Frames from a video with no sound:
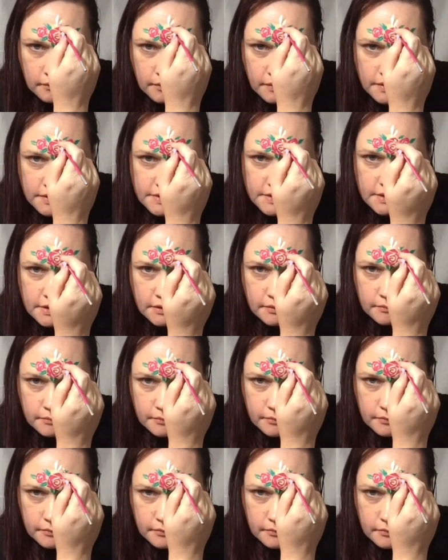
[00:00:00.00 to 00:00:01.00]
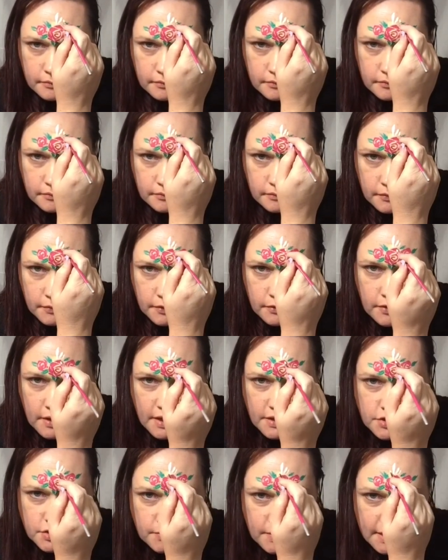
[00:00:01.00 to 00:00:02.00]
with some
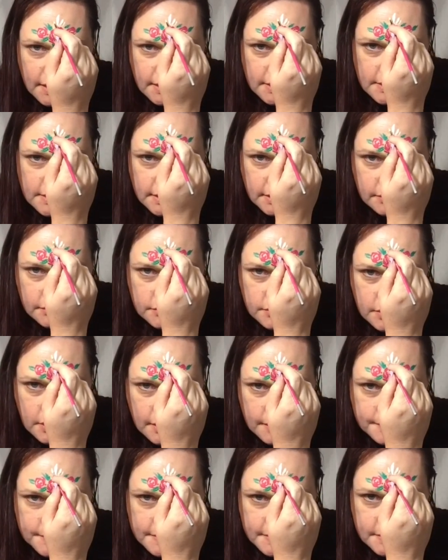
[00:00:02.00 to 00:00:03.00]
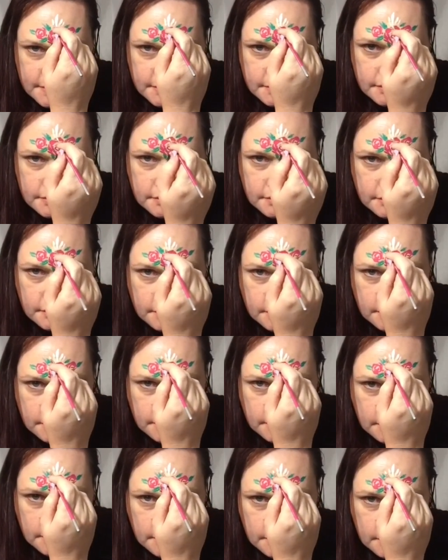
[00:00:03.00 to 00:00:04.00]
graduated teardrops.
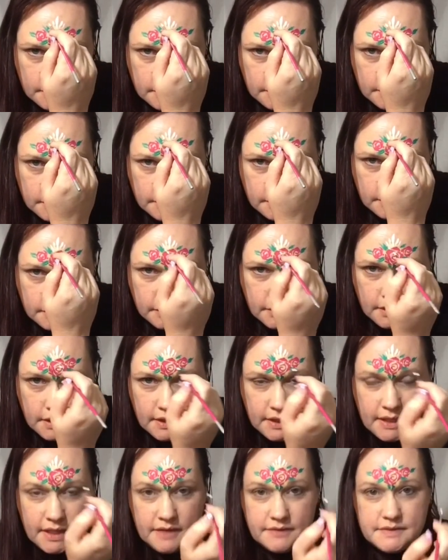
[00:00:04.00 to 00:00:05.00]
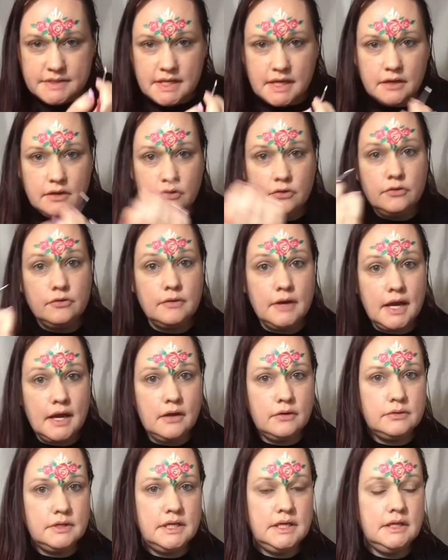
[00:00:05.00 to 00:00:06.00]
Kind of gives that
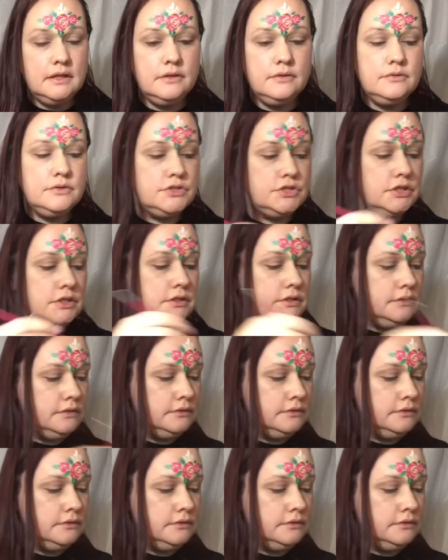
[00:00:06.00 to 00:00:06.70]
crown illusion.